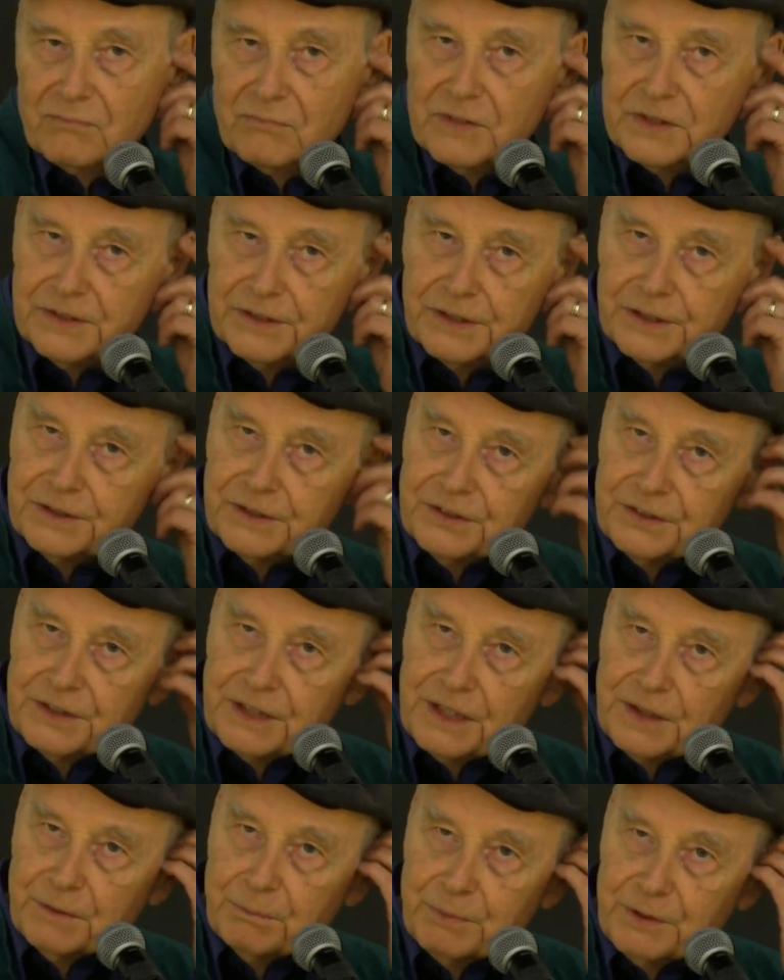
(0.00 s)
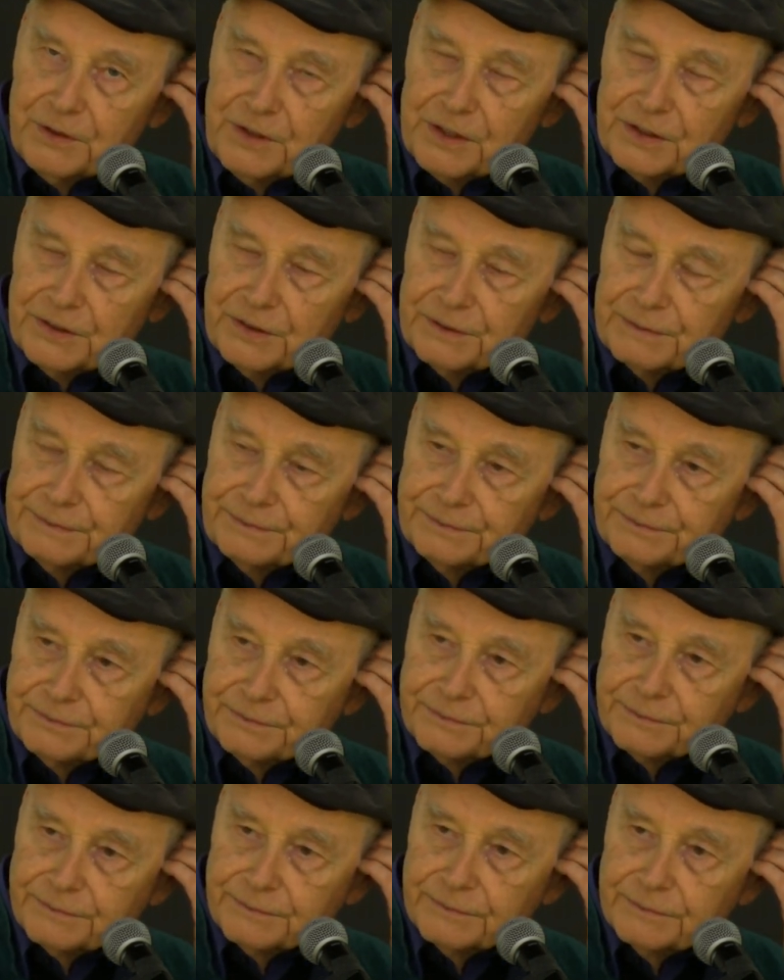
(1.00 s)
it's not the state's business.
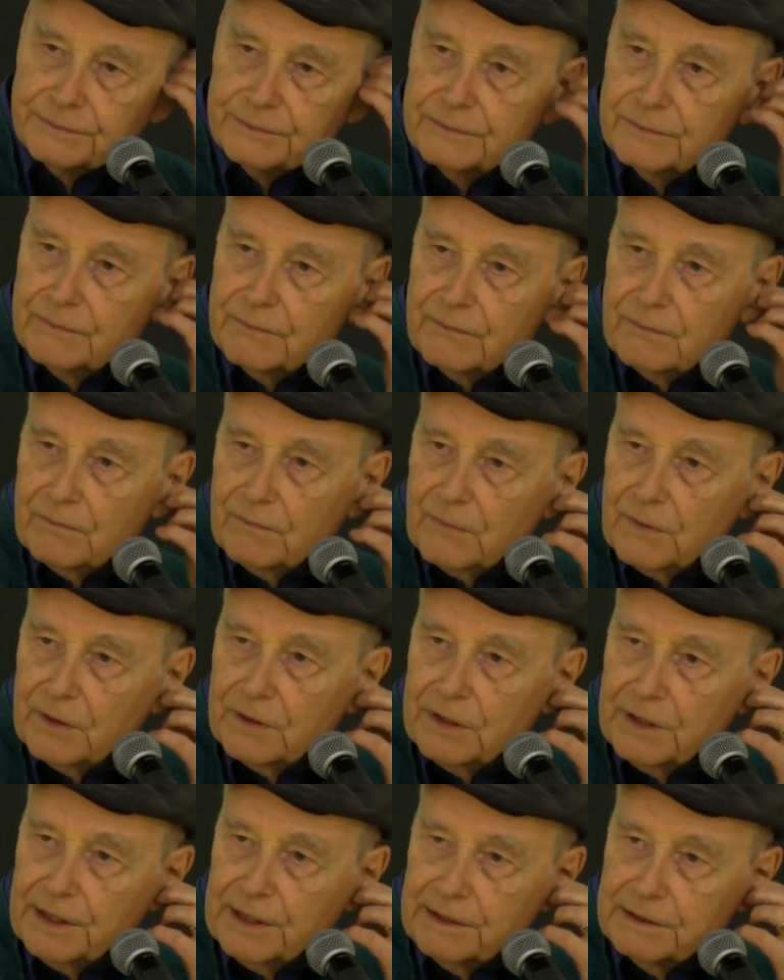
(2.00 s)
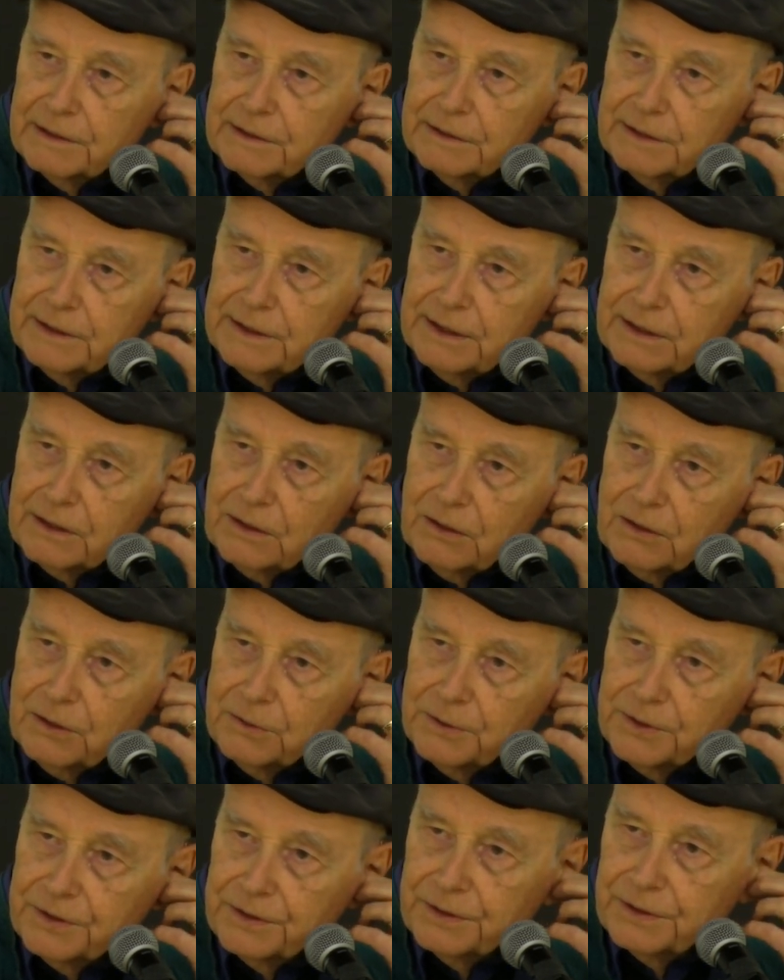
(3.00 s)
I think it'll
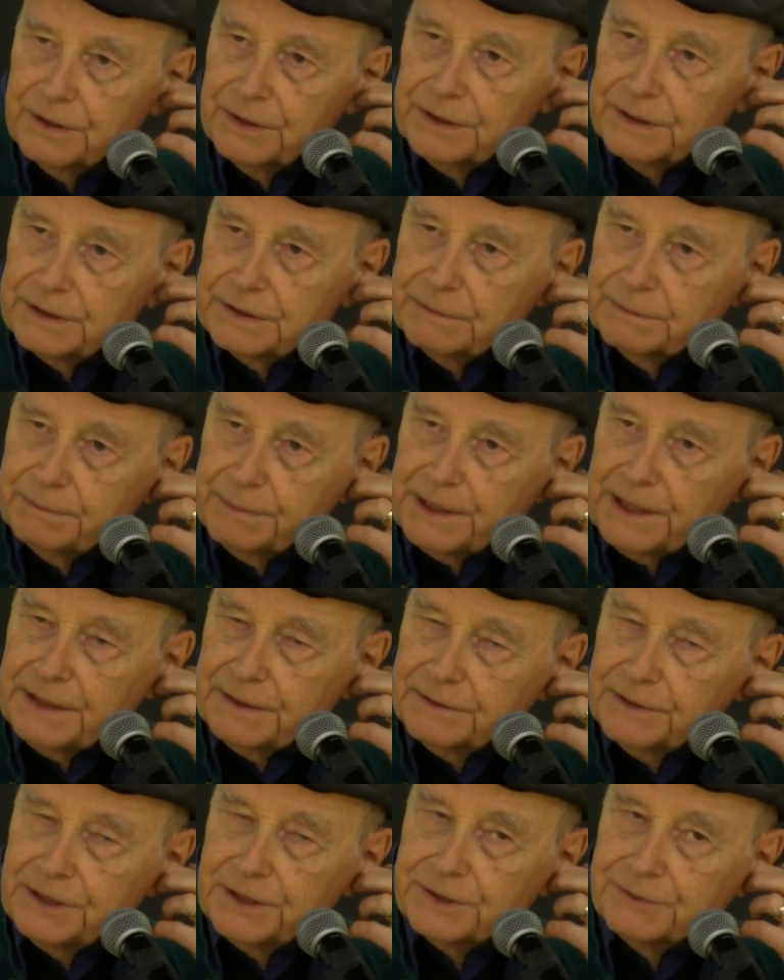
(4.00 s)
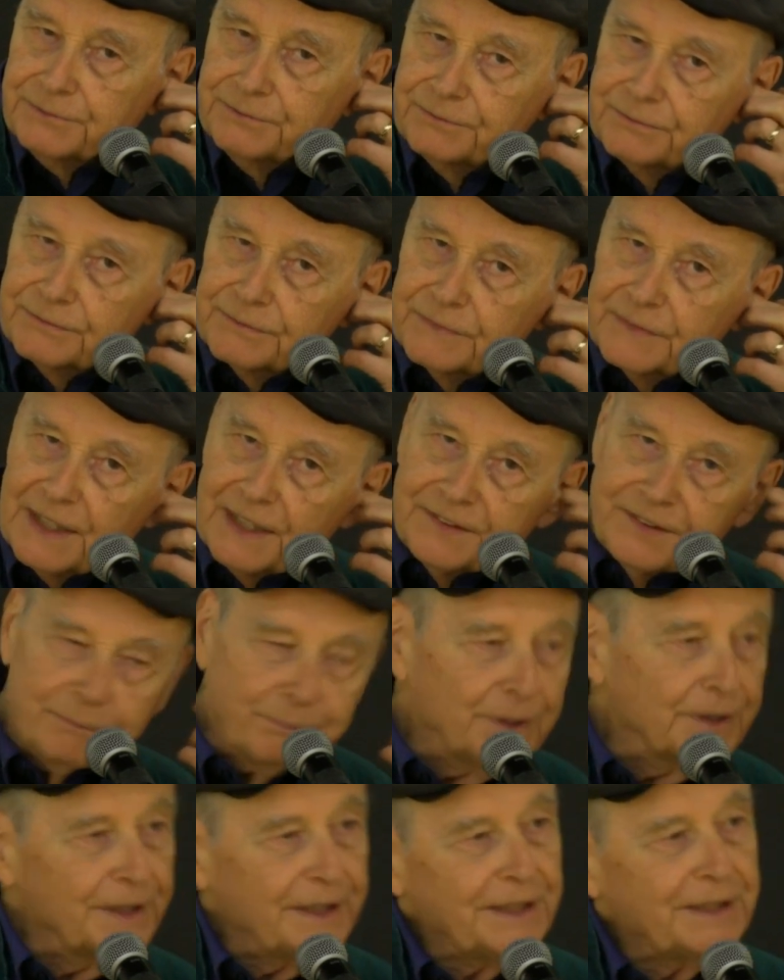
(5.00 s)
always, but you know, that's a
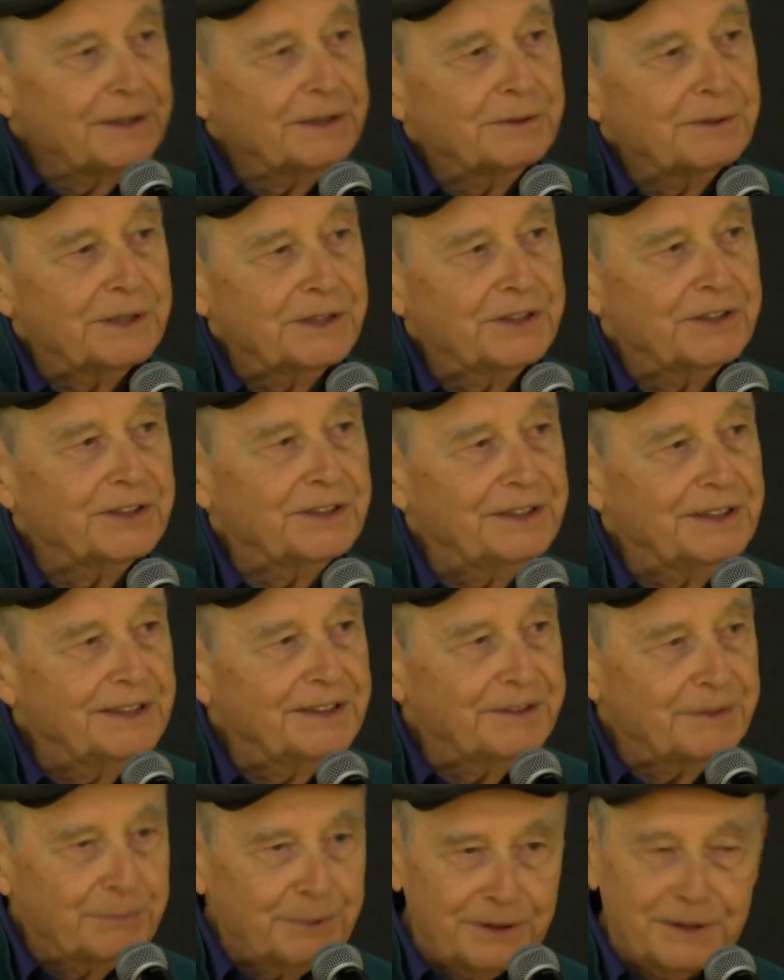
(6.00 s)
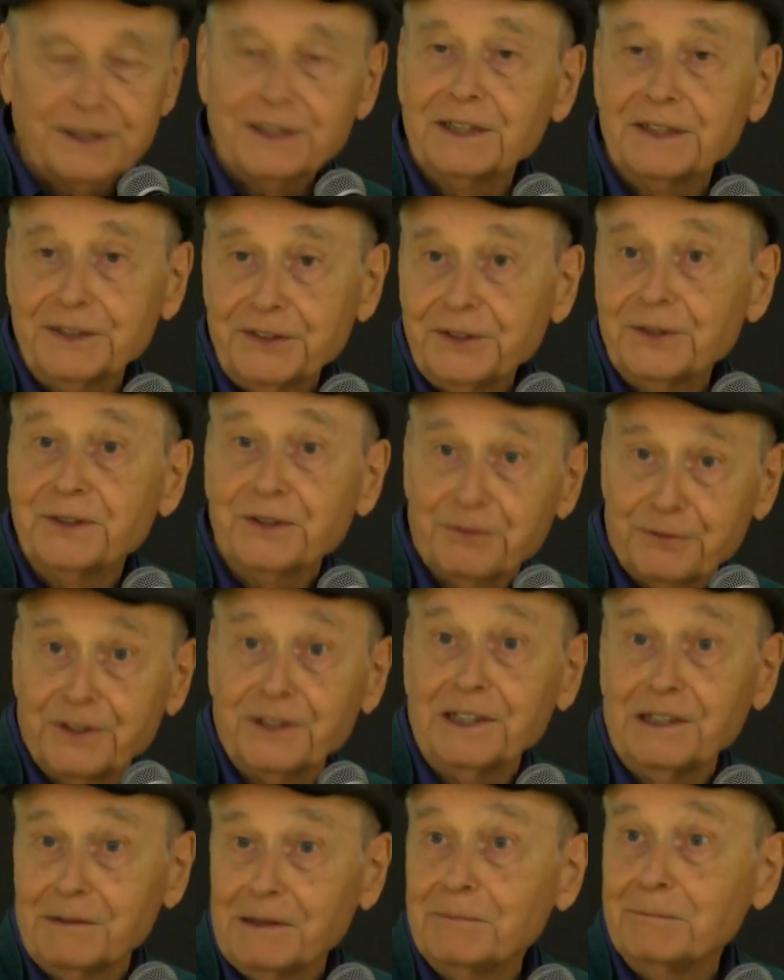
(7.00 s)
political question. And it's a political issue. It's
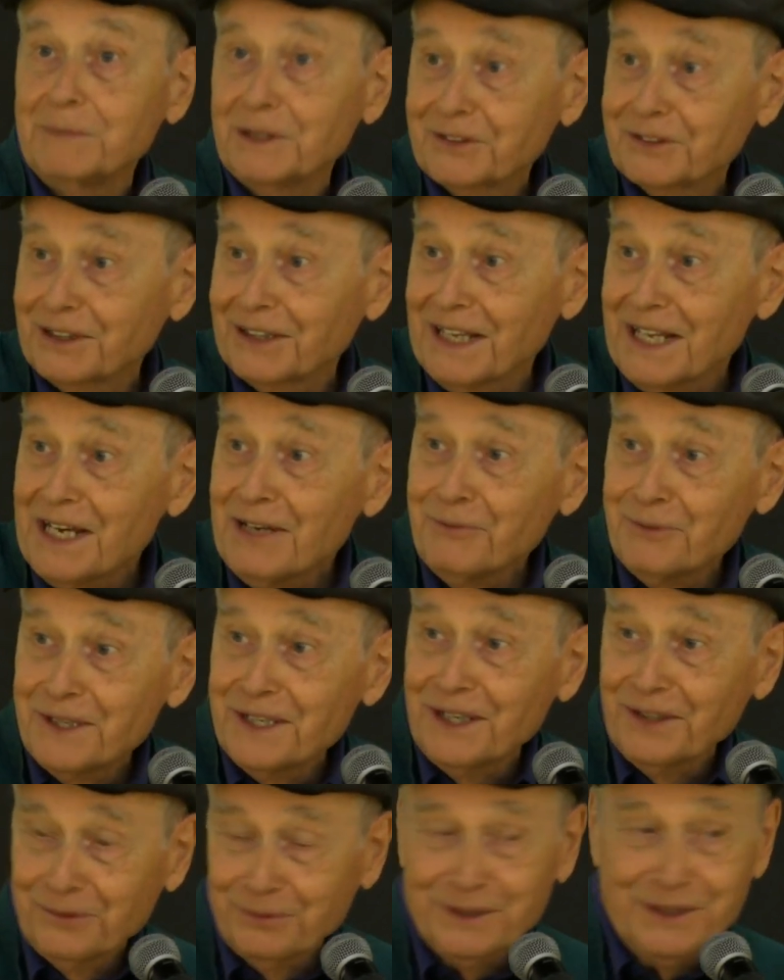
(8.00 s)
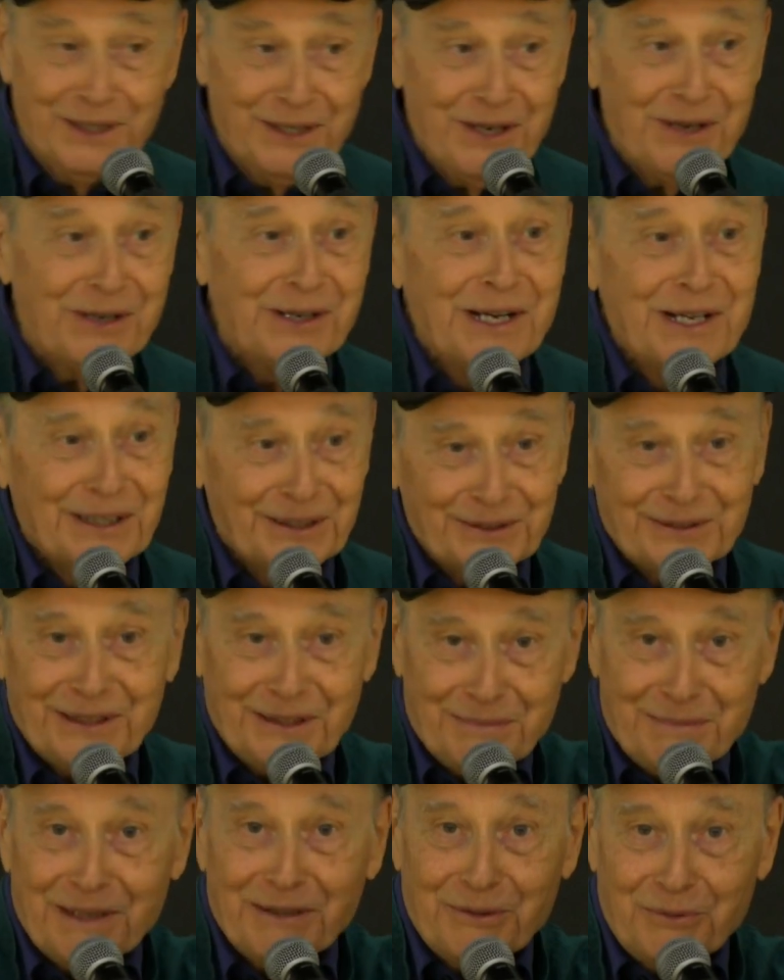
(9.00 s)
very much alive, but as we know, look at
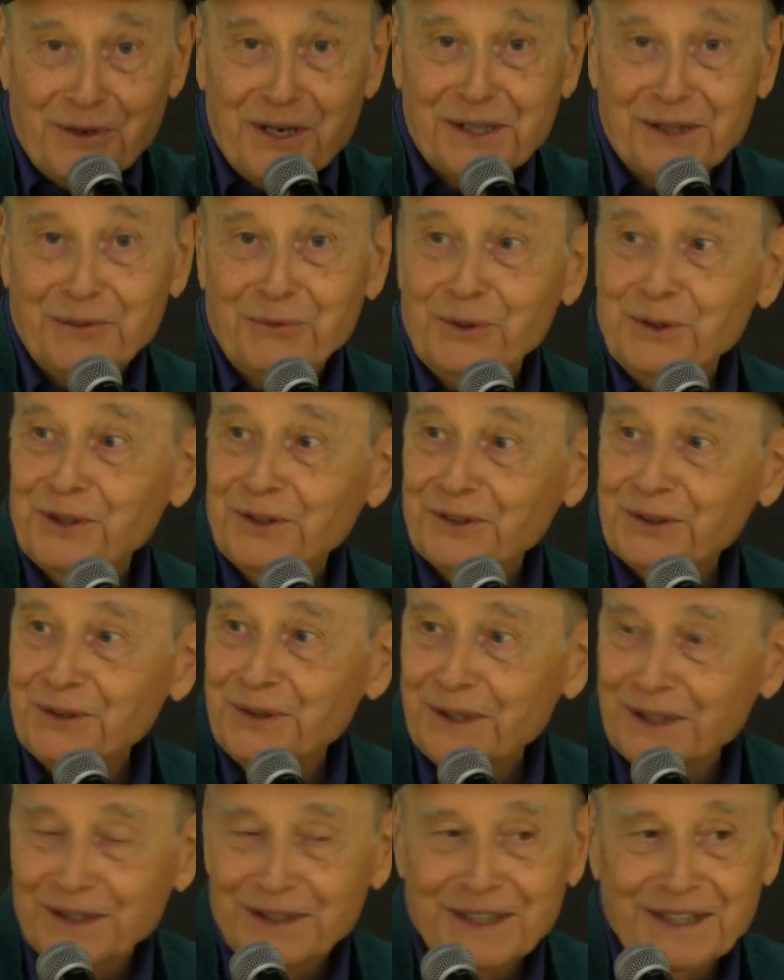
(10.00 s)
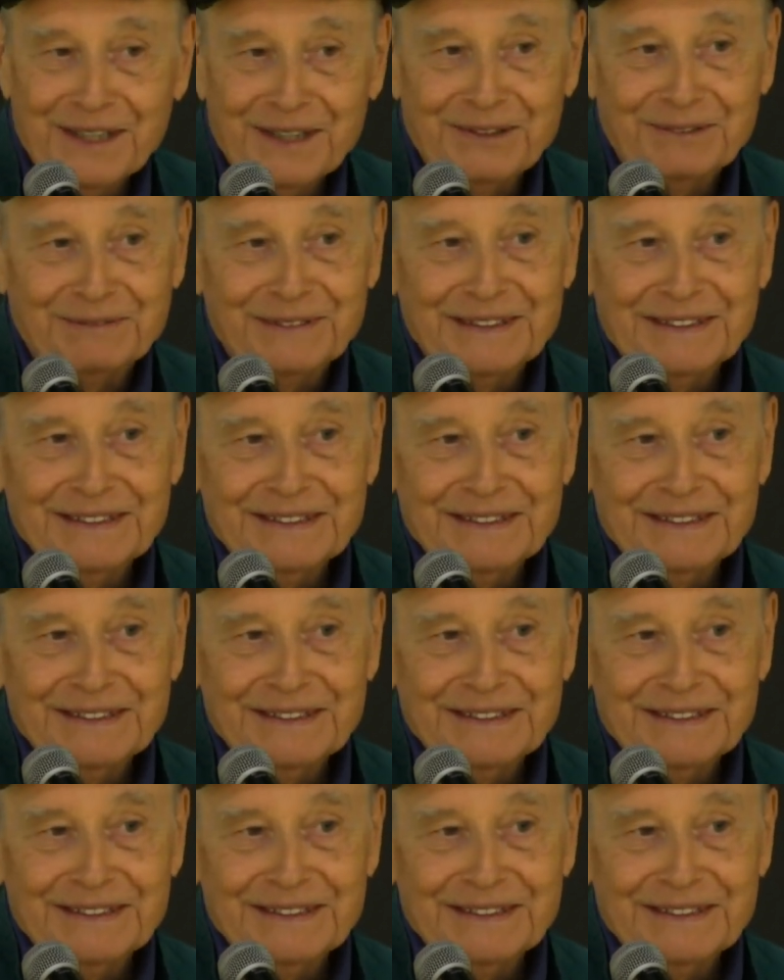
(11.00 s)
the marijuana wars going on now.